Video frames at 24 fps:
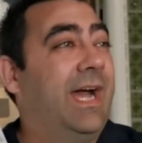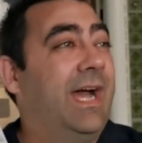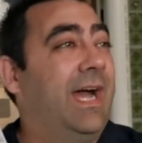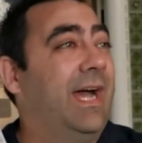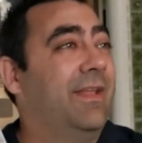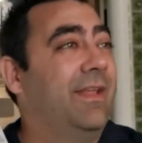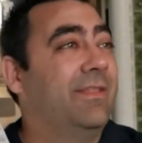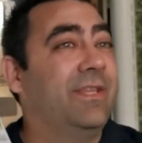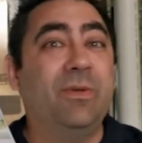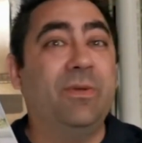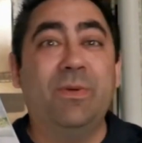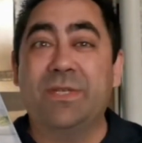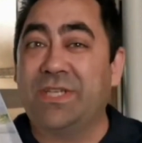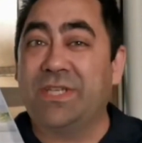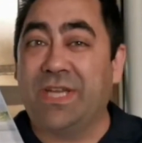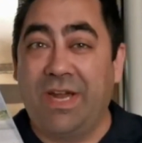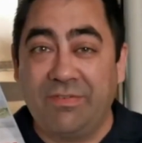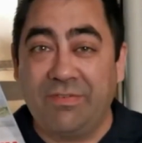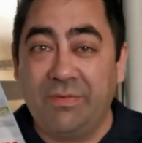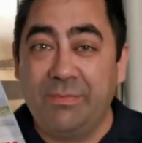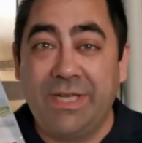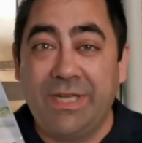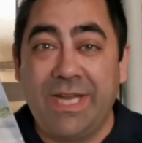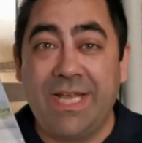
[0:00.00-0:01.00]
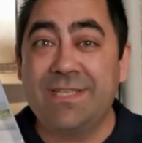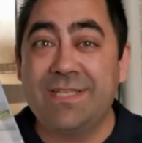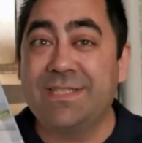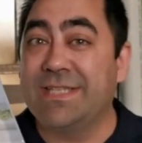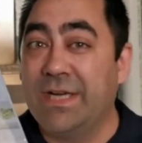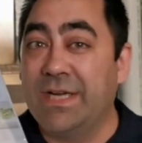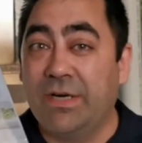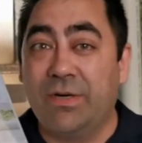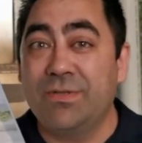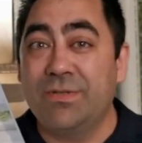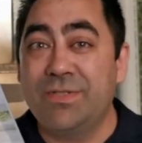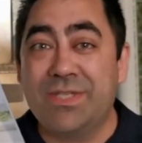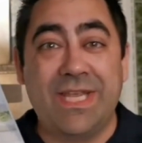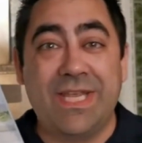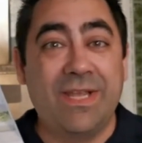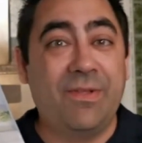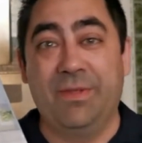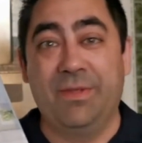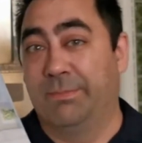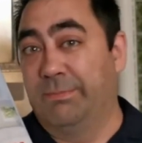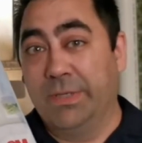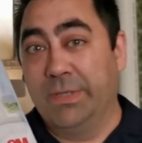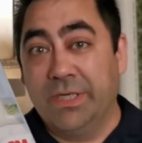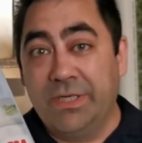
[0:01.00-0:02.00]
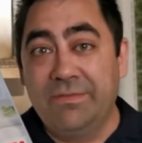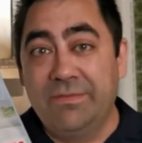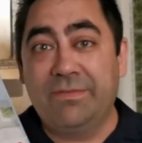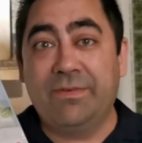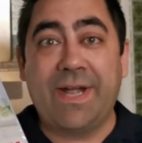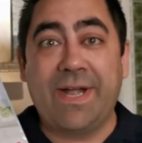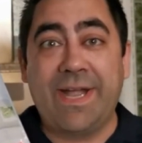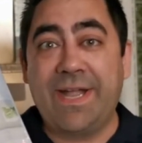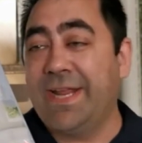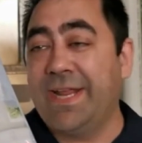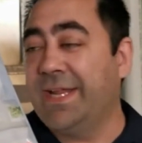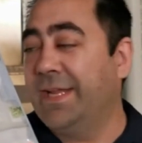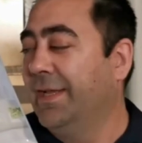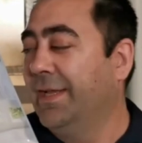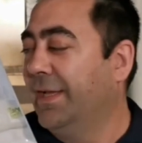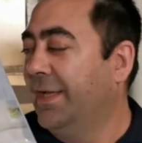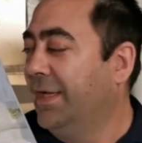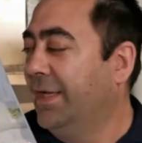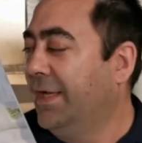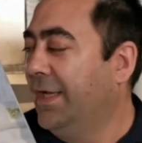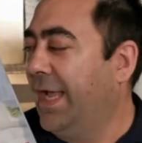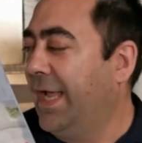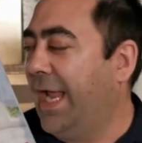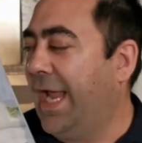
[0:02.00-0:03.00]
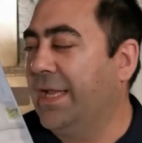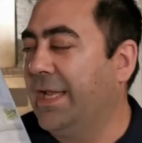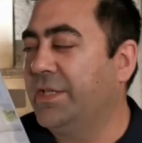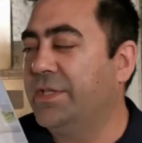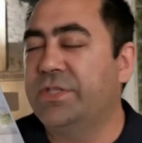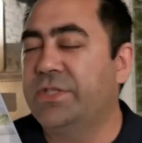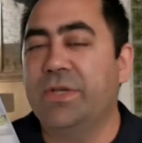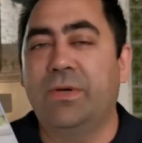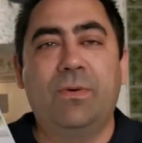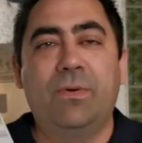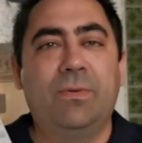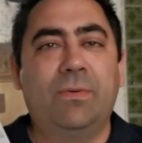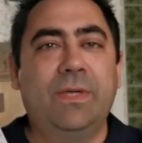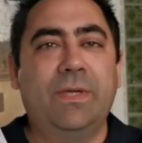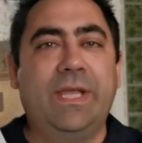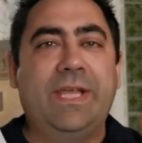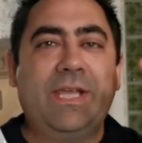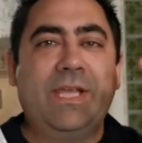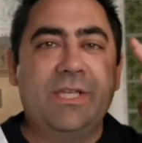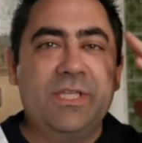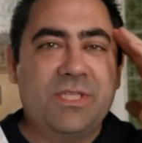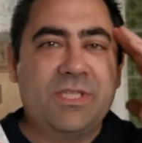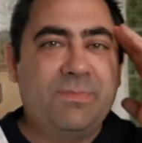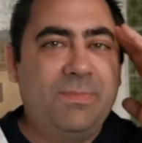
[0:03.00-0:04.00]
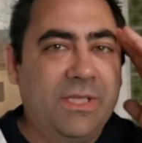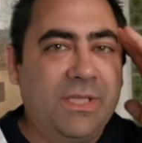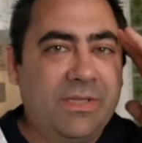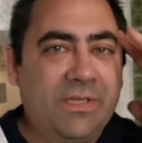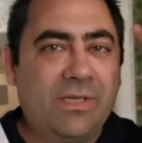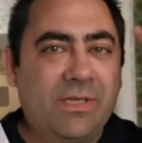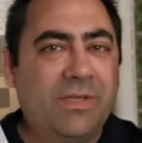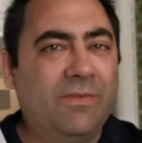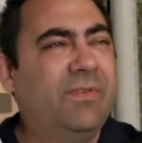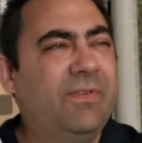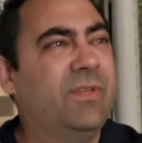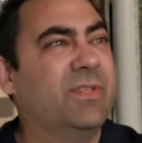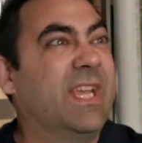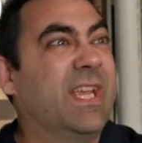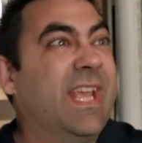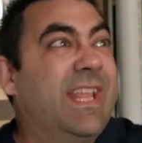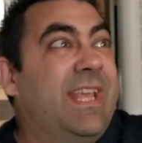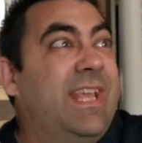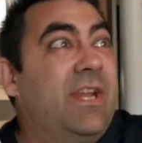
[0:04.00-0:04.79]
The US government has their own scale, the MERV rating, and so it can just be a little confusing.